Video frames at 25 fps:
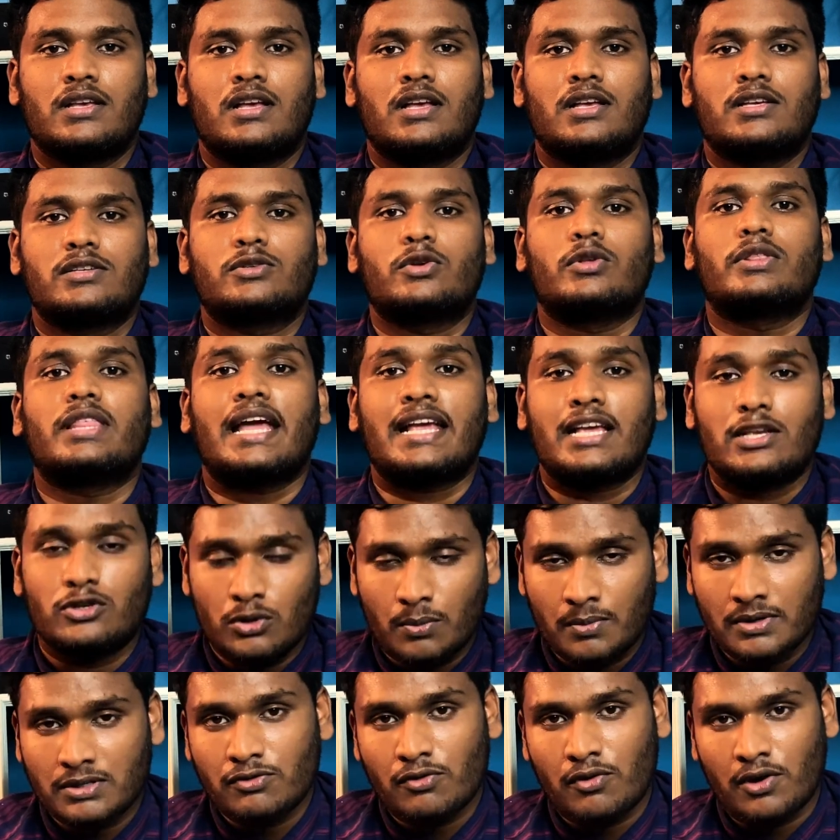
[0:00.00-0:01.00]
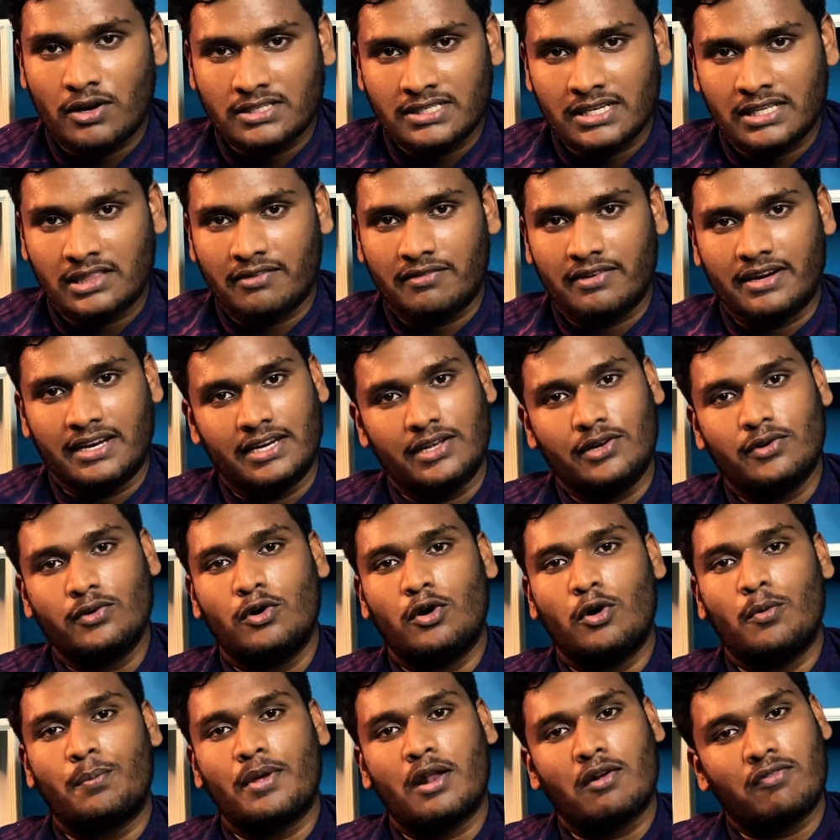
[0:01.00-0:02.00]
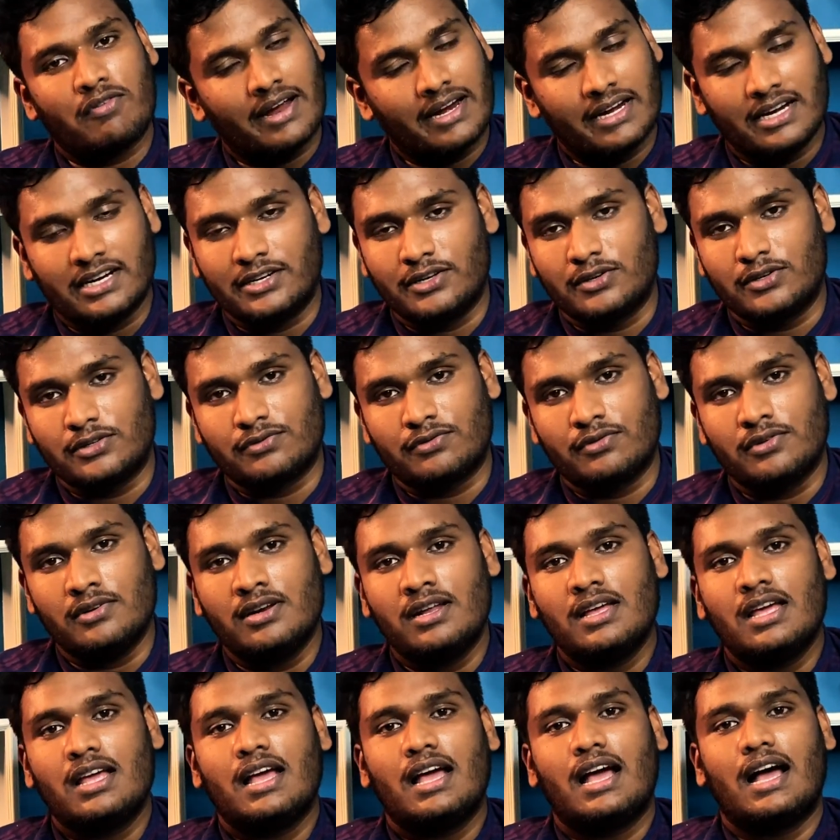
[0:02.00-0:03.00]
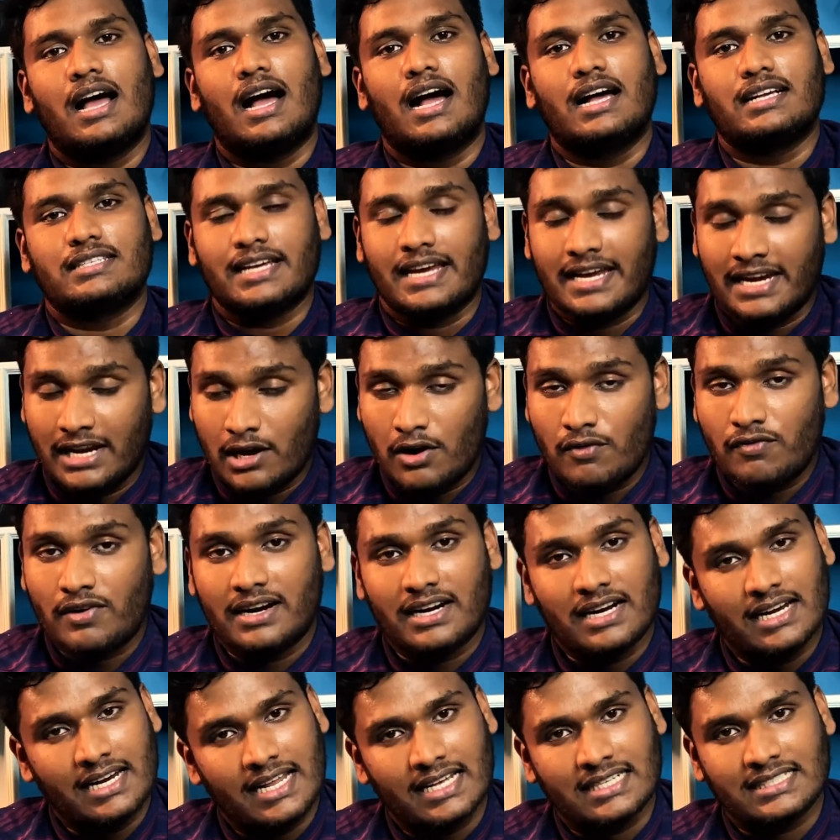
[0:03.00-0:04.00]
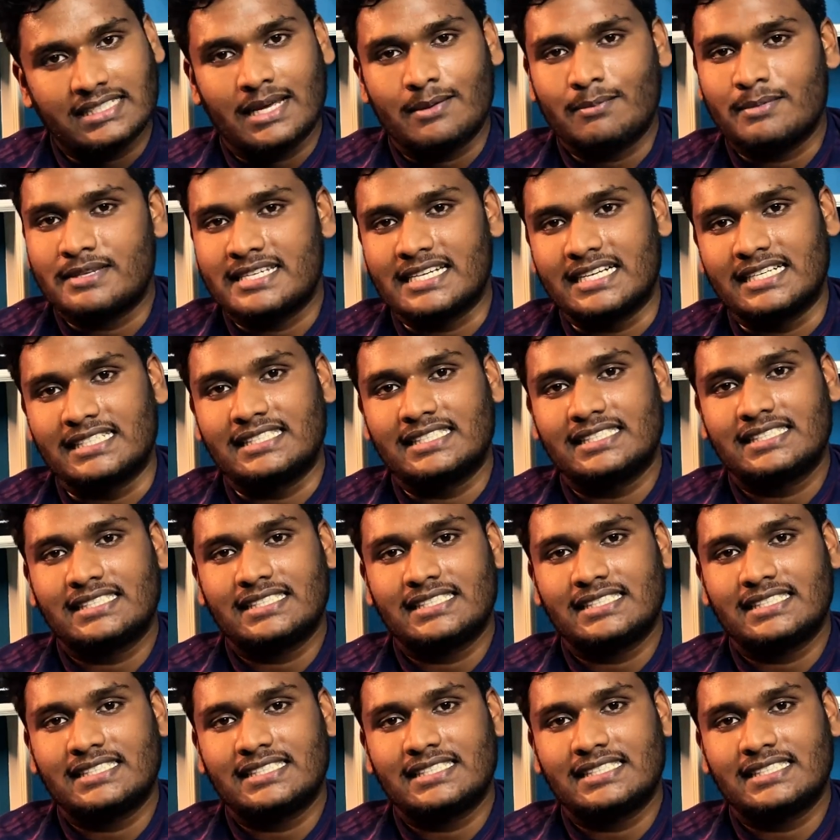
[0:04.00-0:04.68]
So thank you so much for watching the video. Hope you'll find it useful. Signing off until next time. Cheers.